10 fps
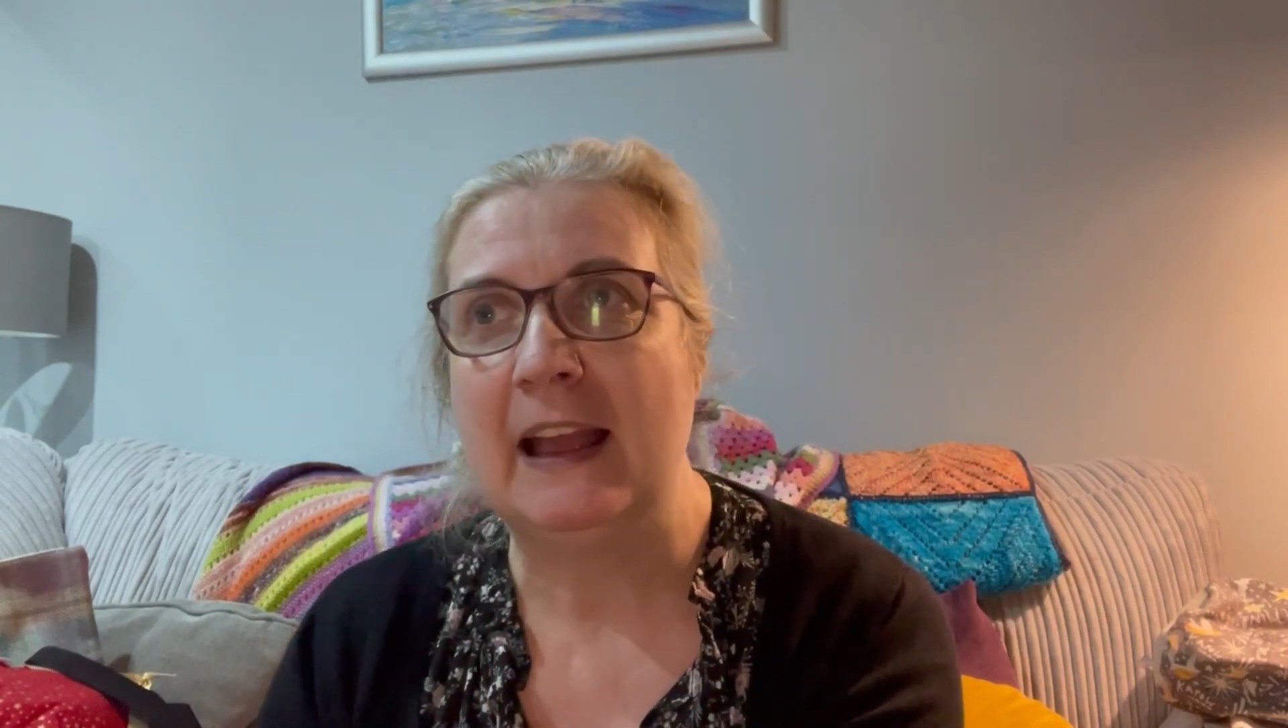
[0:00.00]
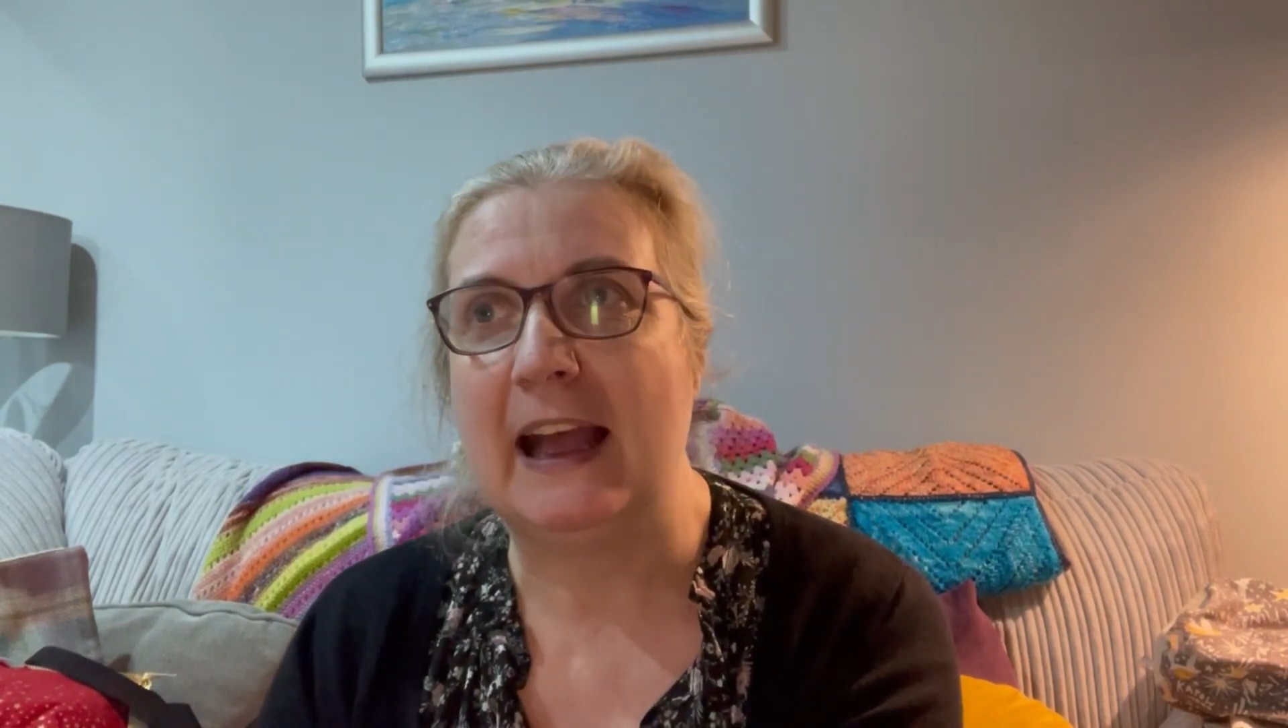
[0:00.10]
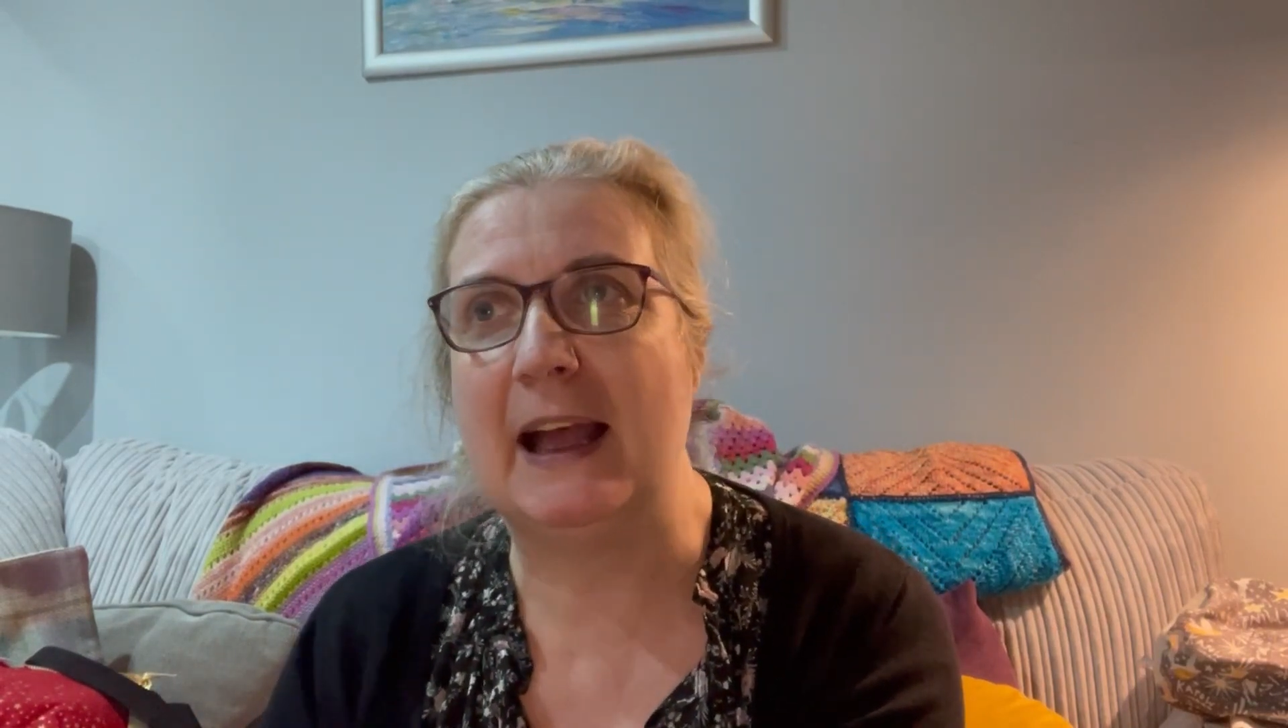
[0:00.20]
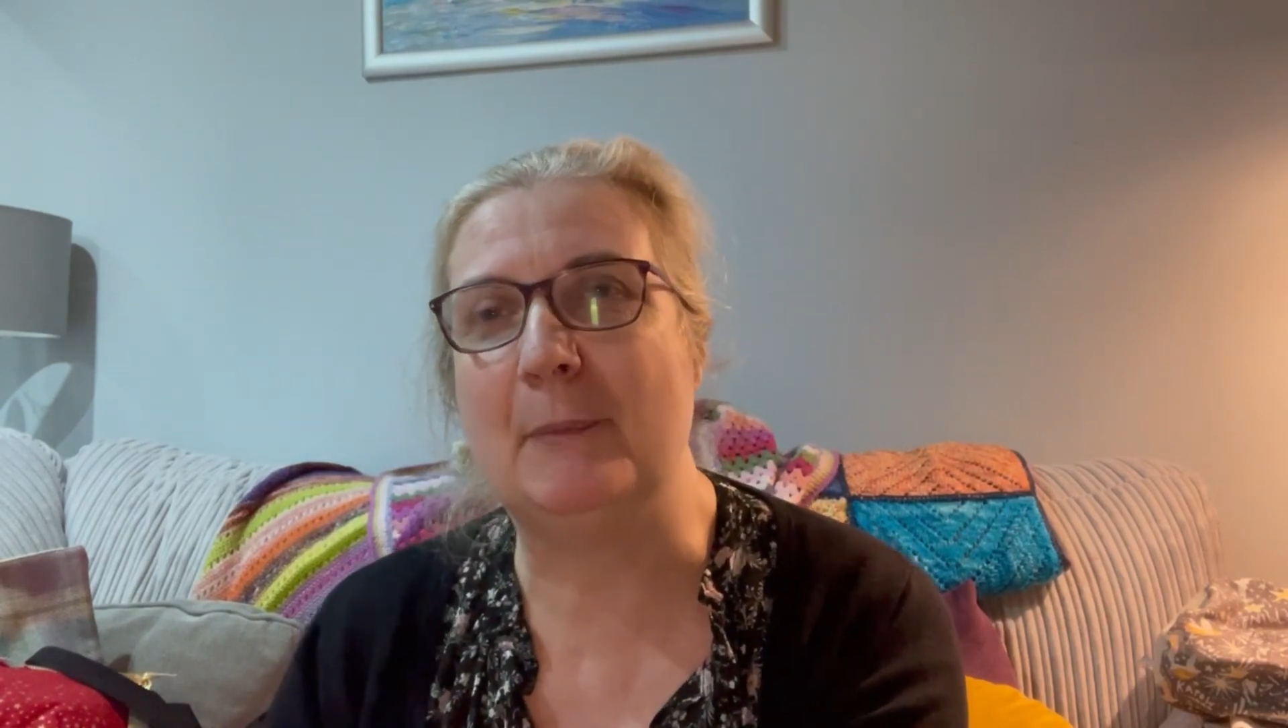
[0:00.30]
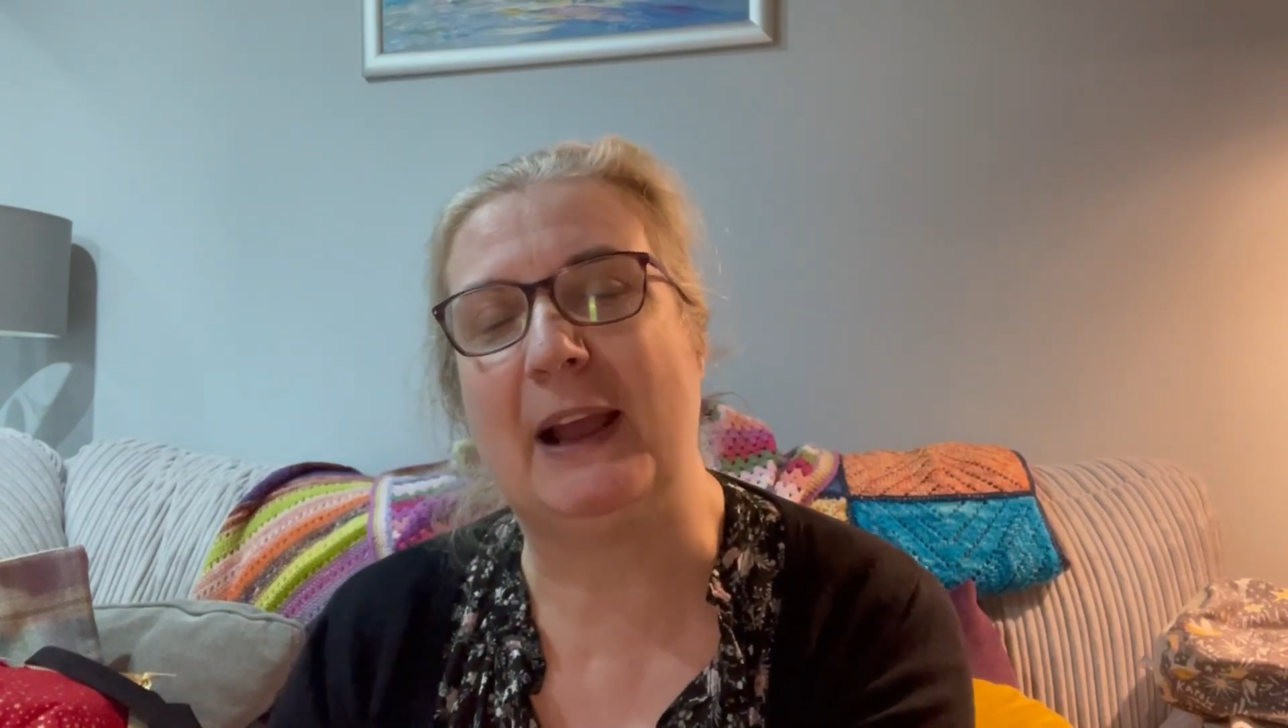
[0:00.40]

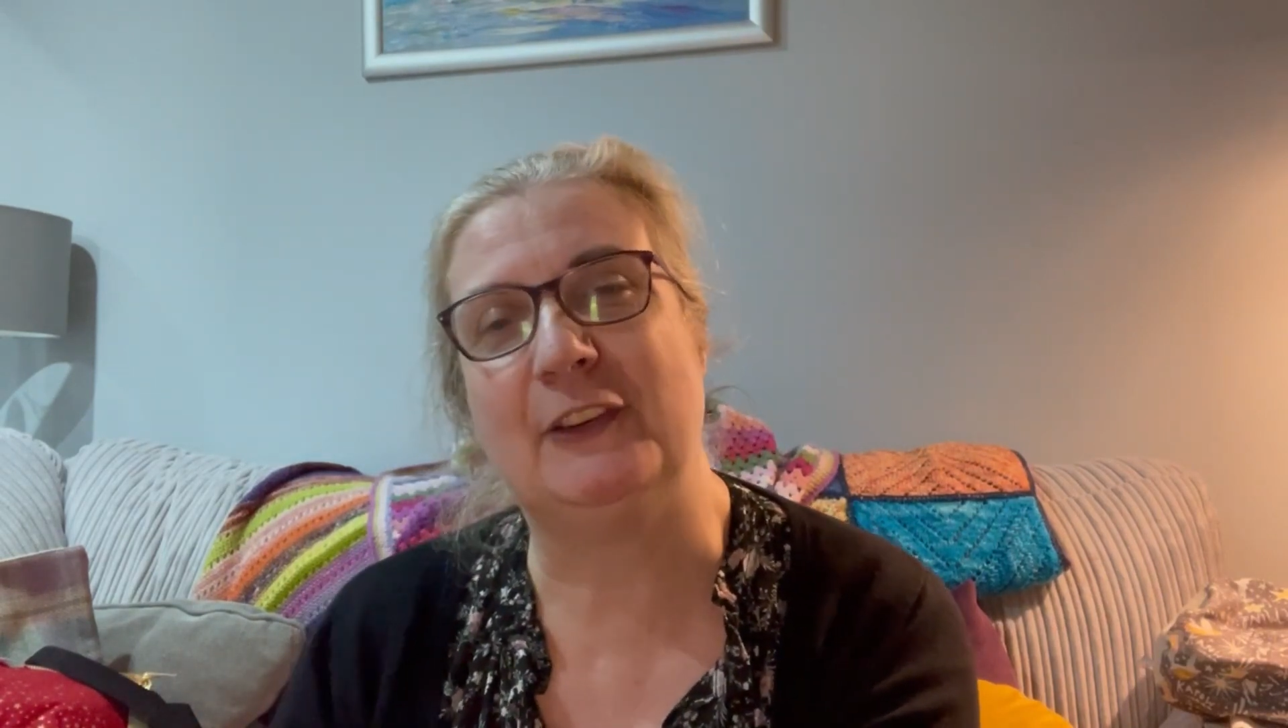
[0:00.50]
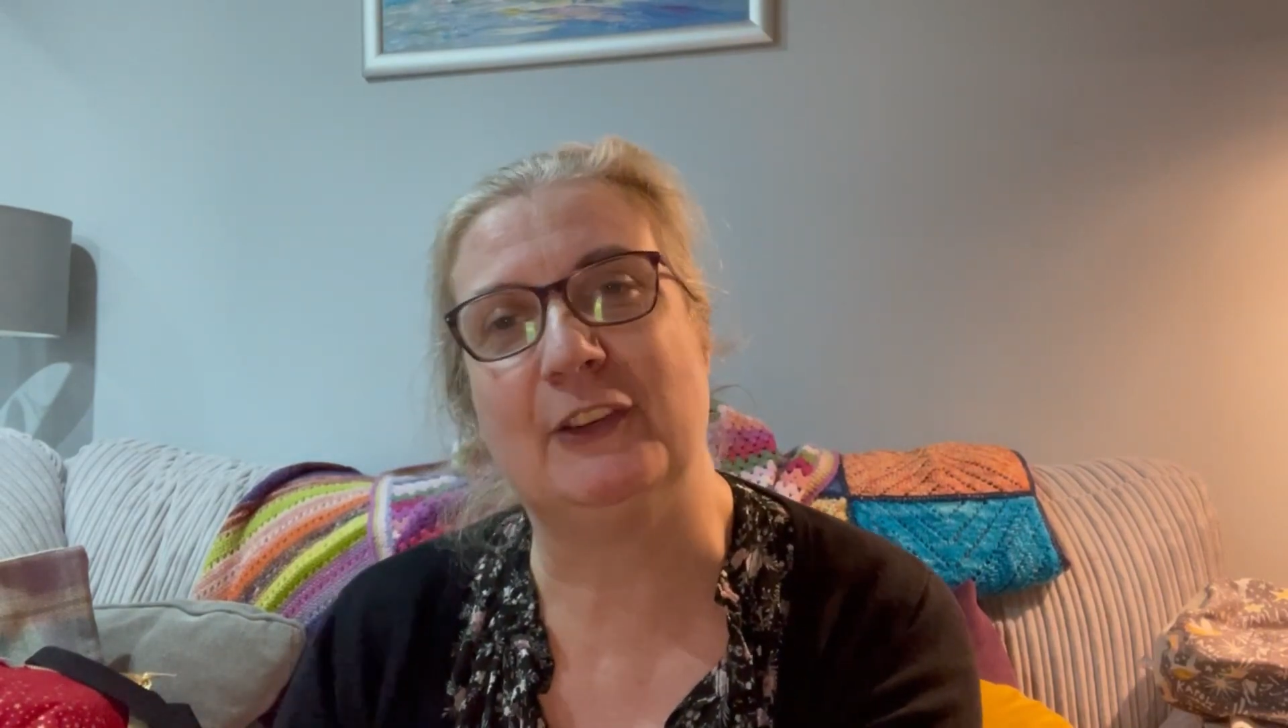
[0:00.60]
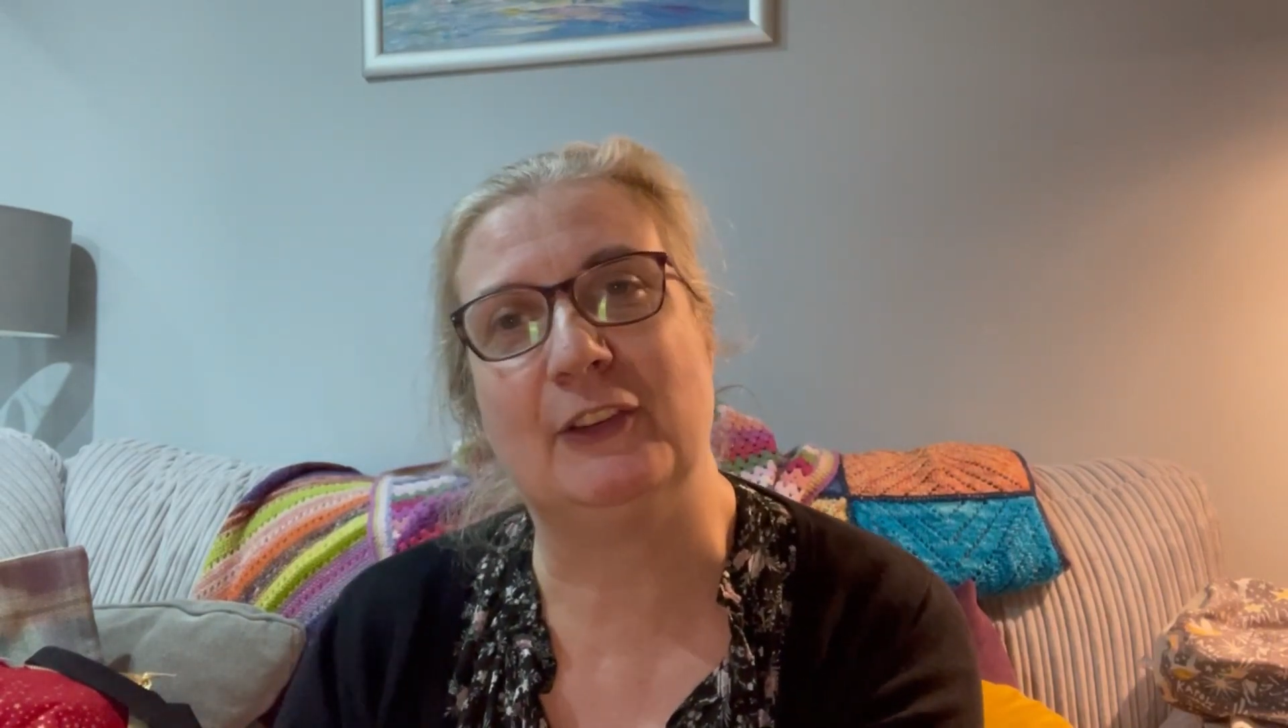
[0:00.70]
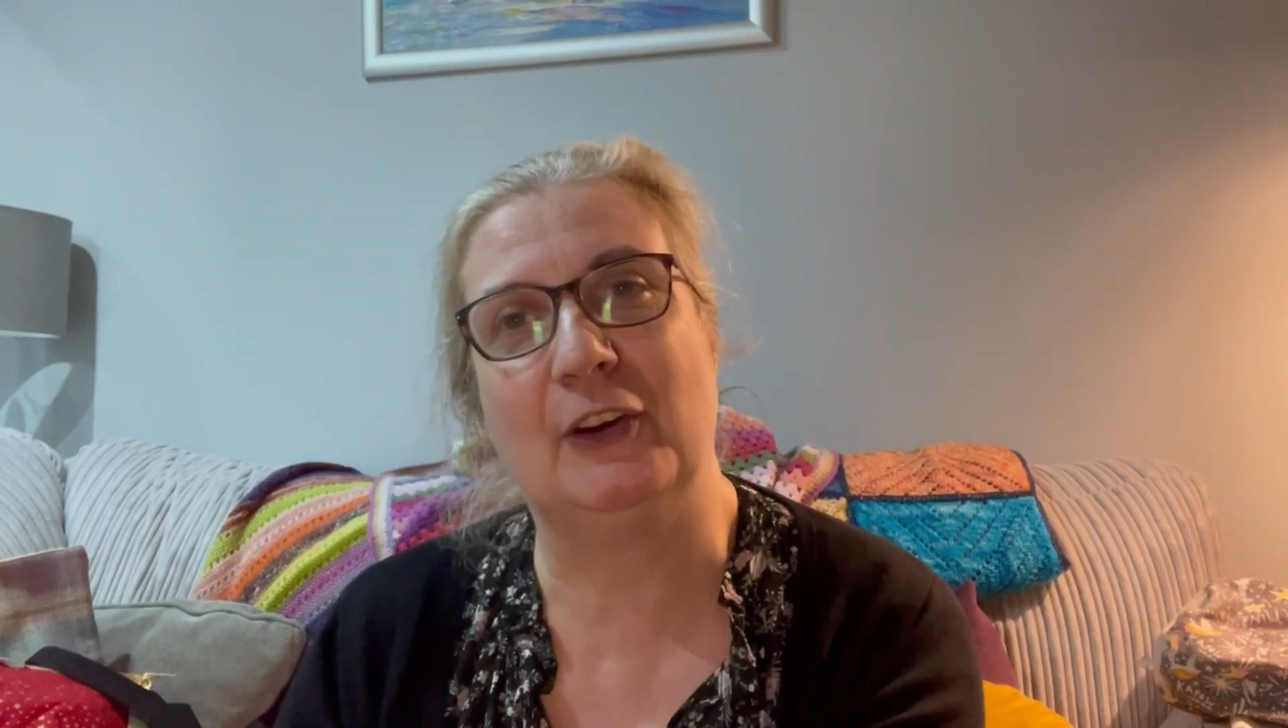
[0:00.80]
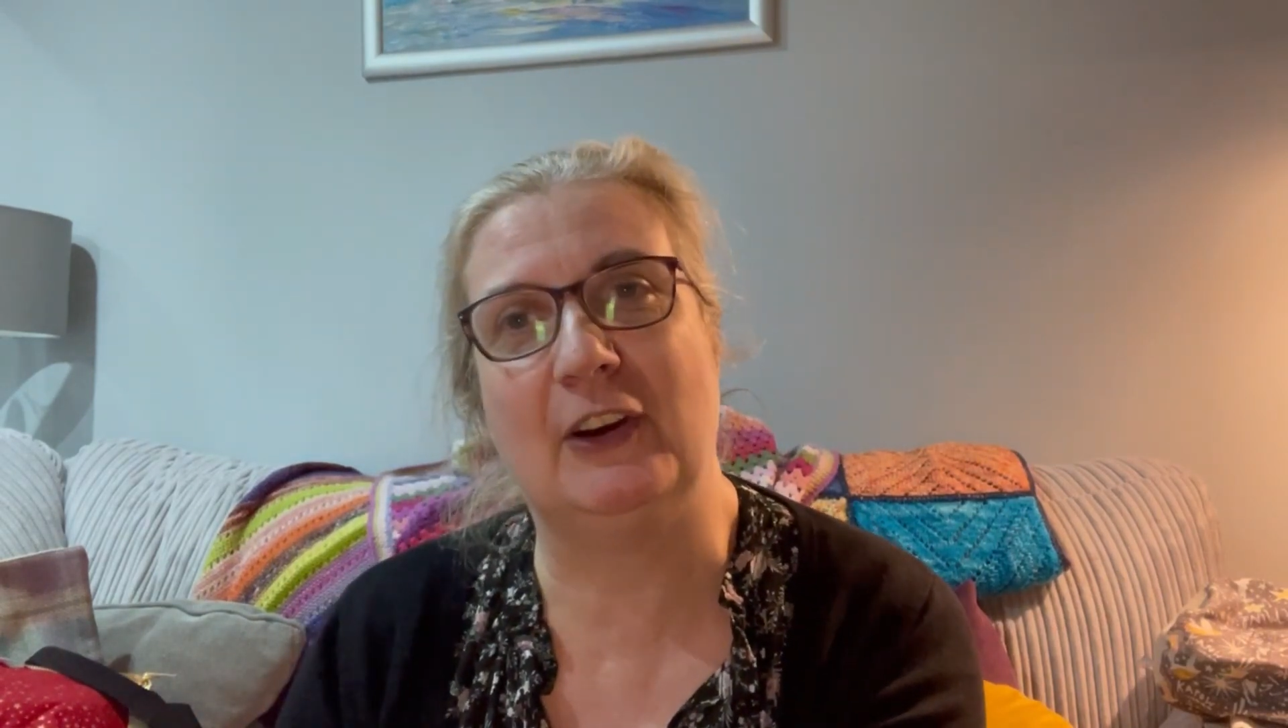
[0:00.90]
but I
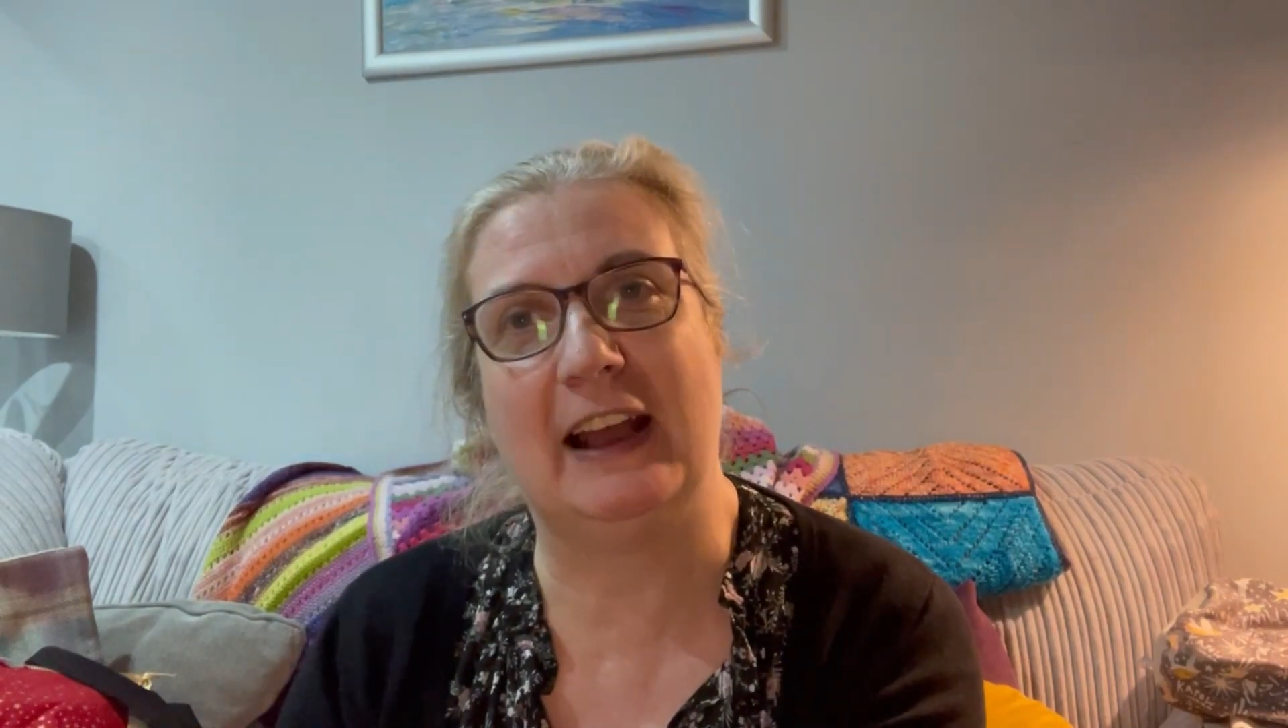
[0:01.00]
just thought